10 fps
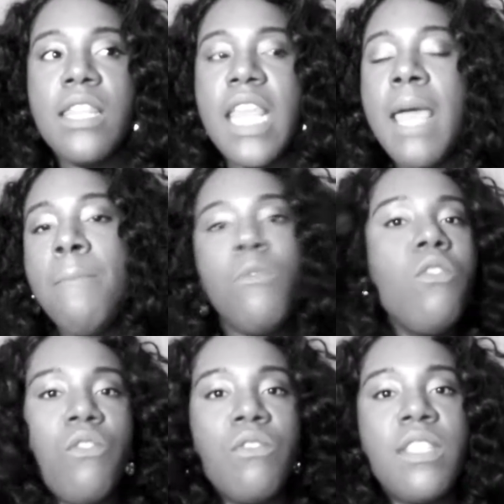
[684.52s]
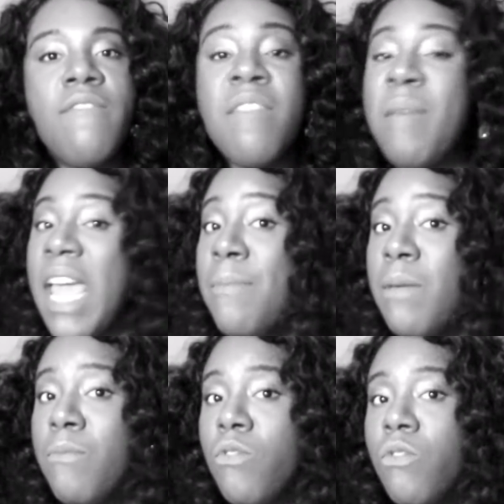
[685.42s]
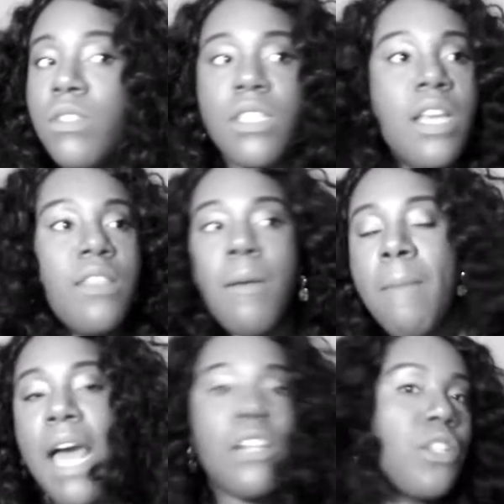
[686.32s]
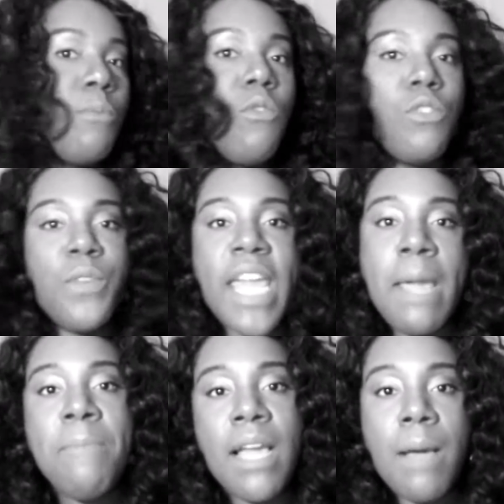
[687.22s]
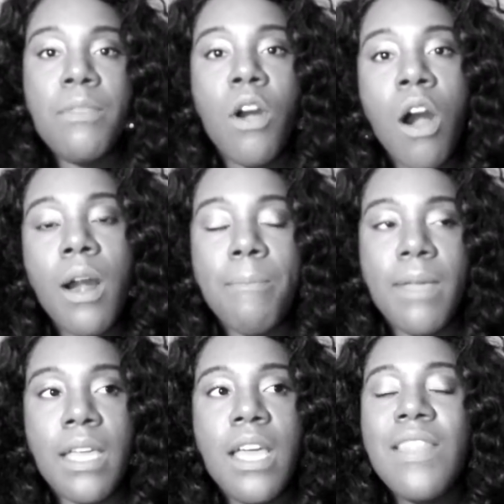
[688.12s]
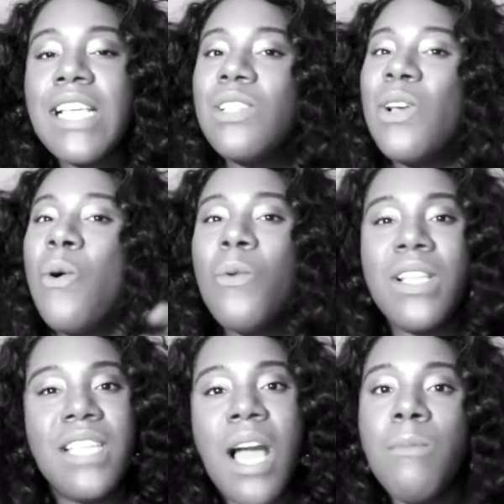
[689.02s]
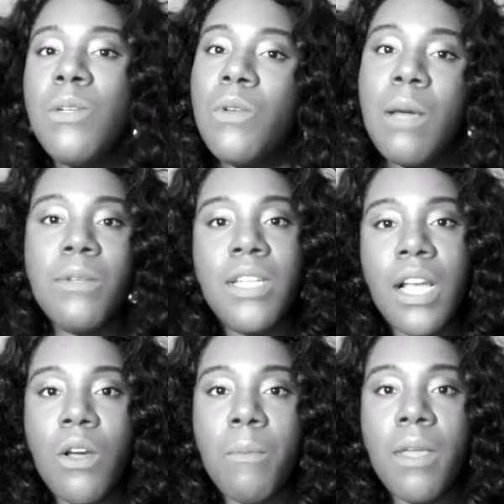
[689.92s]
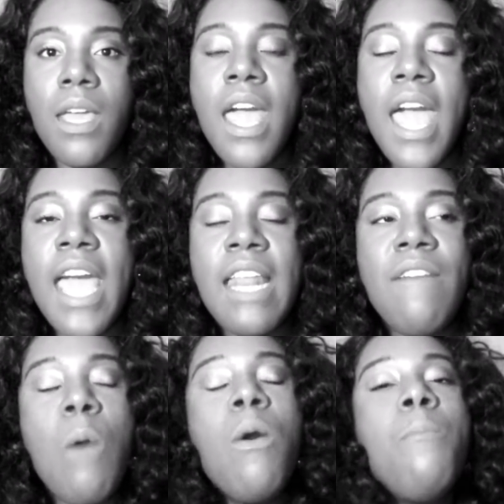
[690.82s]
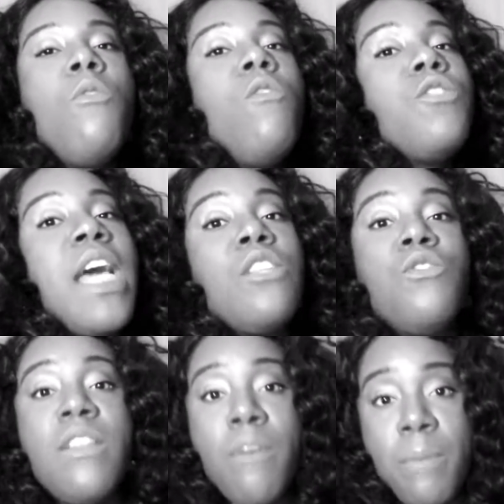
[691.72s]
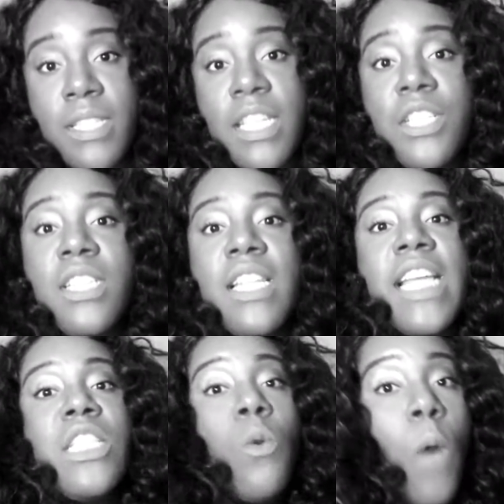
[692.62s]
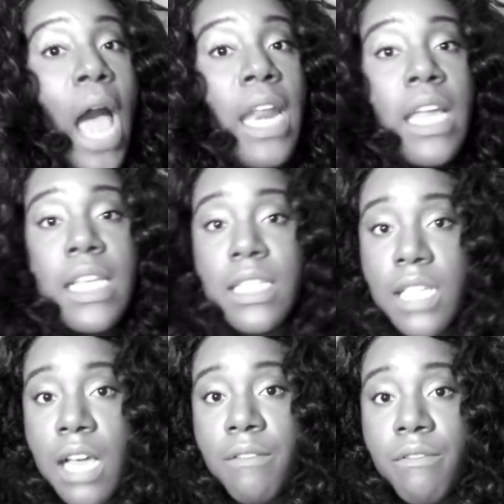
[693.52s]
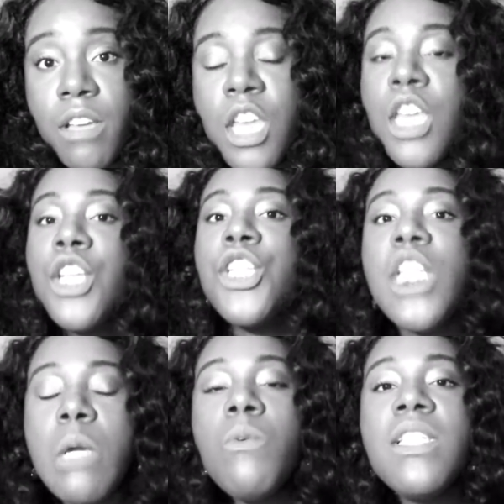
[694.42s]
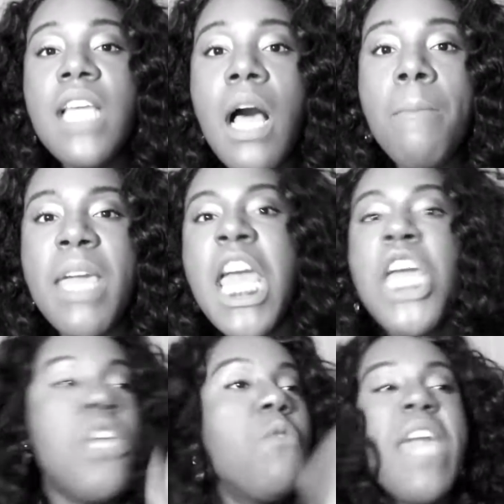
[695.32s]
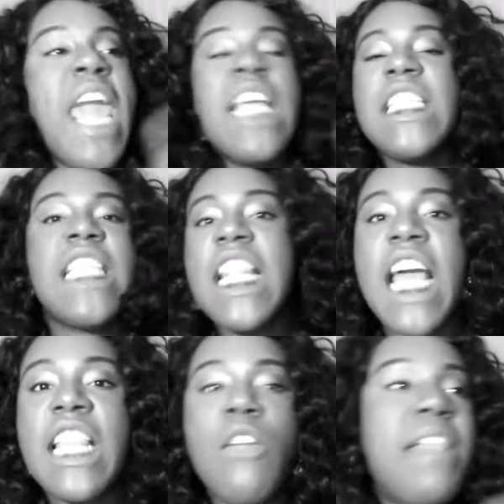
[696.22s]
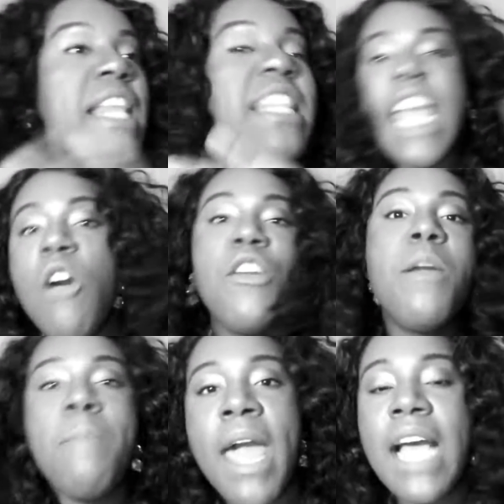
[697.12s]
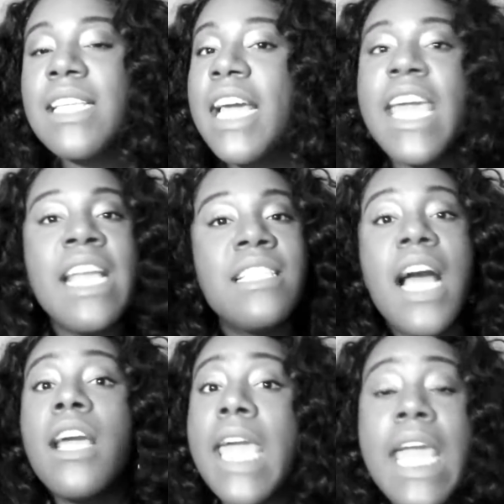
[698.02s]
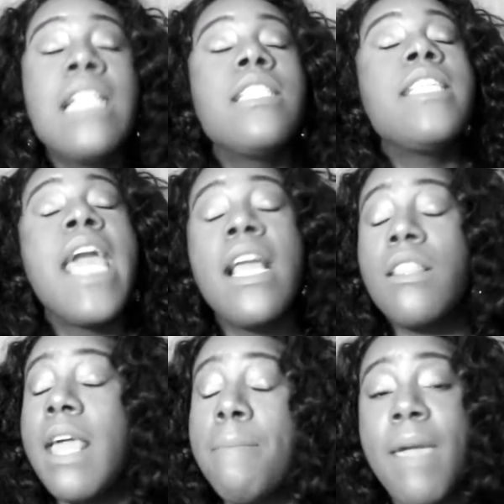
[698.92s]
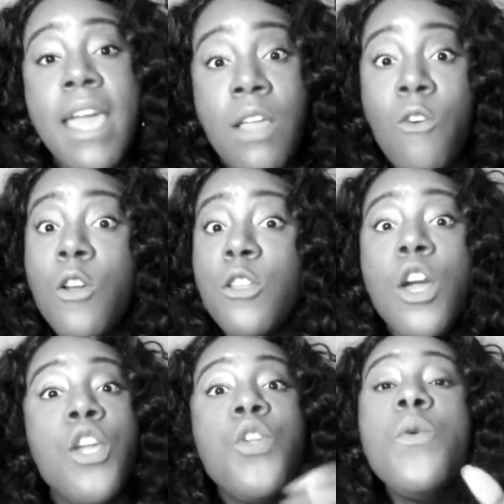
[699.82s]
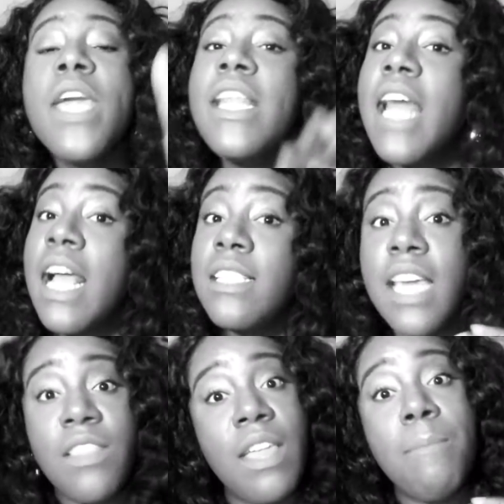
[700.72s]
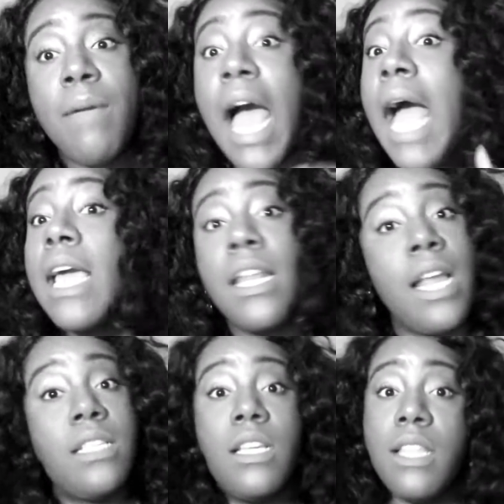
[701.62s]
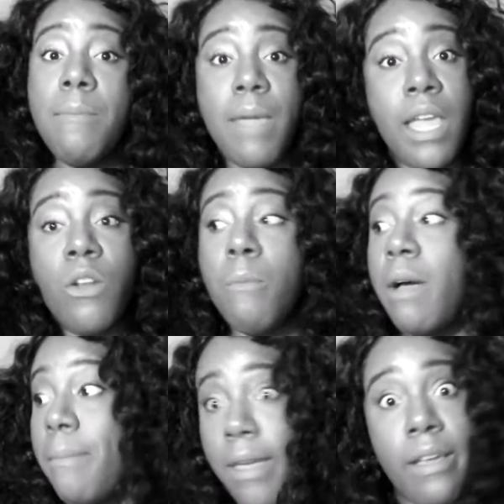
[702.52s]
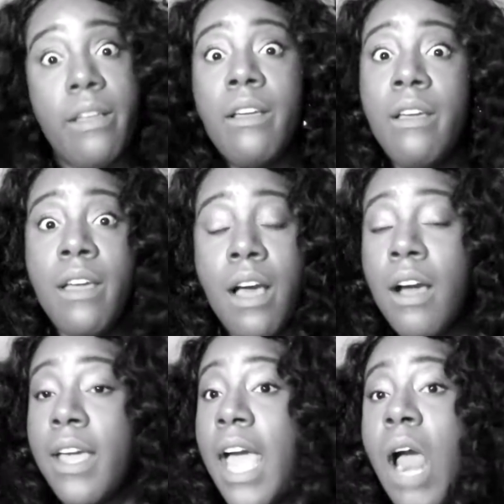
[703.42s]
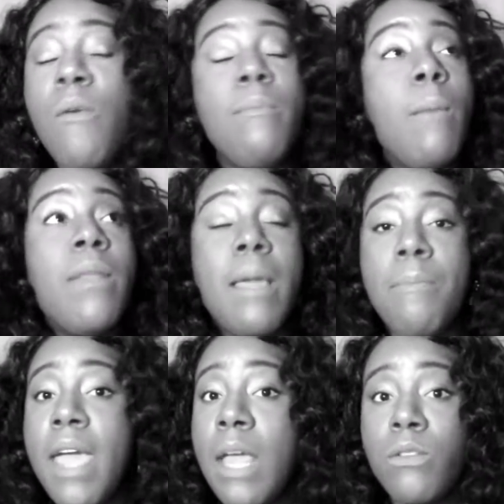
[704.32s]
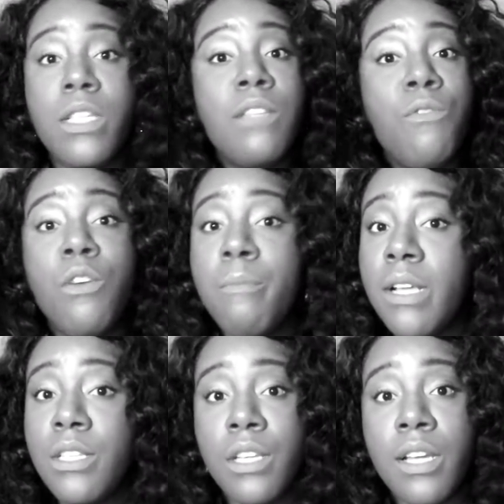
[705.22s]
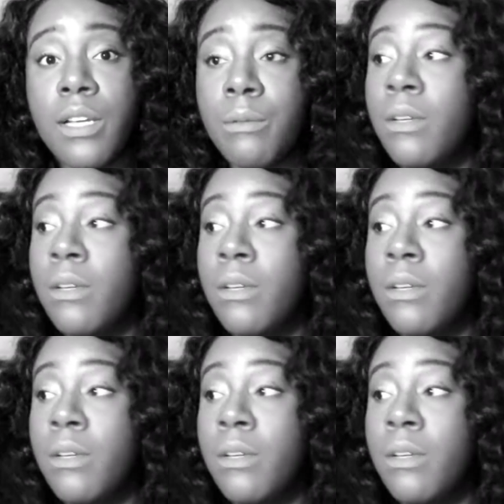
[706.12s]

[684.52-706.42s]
it moves. If the baby moves, the monitor moves, you can't pick up the heartbeat. That's the only time she would come check on me. And if I would move, try to do different positions like squatting and stuff, she would tell me, "You can't sit like that. You have to on your back." I said, I can't take that pain on you. You cannot take that. I cannot take that pain on my back. Okay, I remember that pain. It was this 4 months ago.